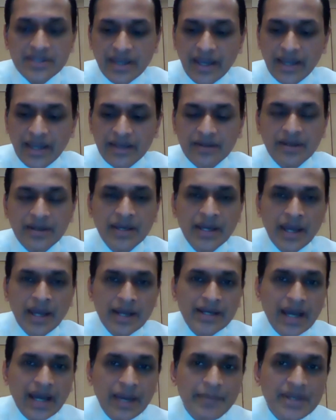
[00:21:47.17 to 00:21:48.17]
And
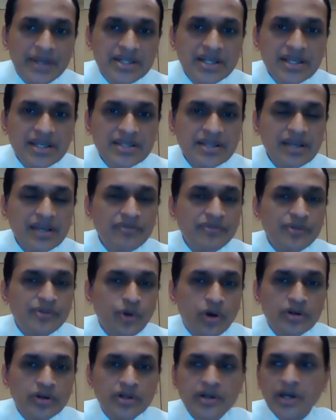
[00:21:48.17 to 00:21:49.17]
diabetes, if
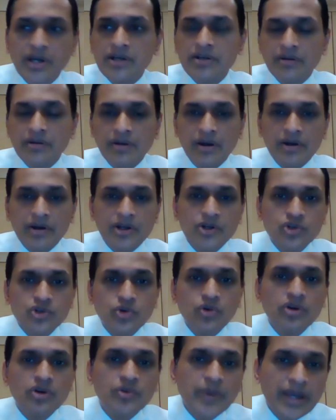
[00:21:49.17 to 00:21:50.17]
not
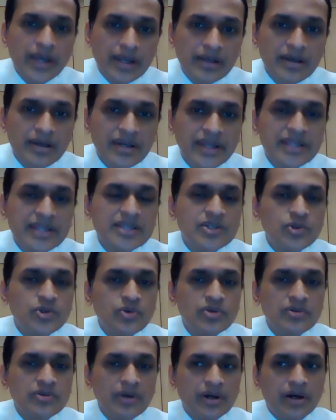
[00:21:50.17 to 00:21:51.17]
controlled well, leads
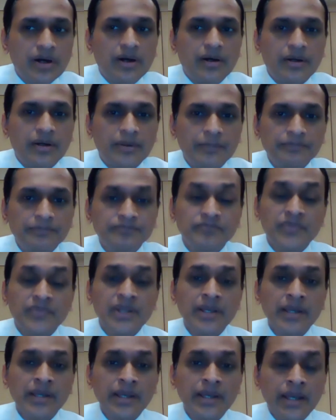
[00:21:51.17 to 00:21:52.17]
to
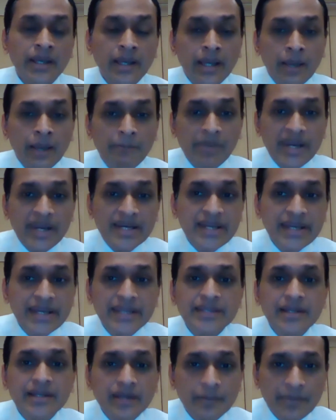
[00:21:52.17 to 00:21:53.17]
bleeding
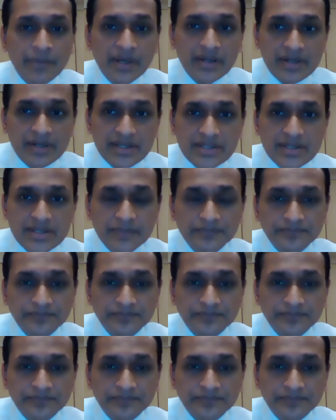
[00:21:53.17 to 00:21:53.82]
in the capillaries.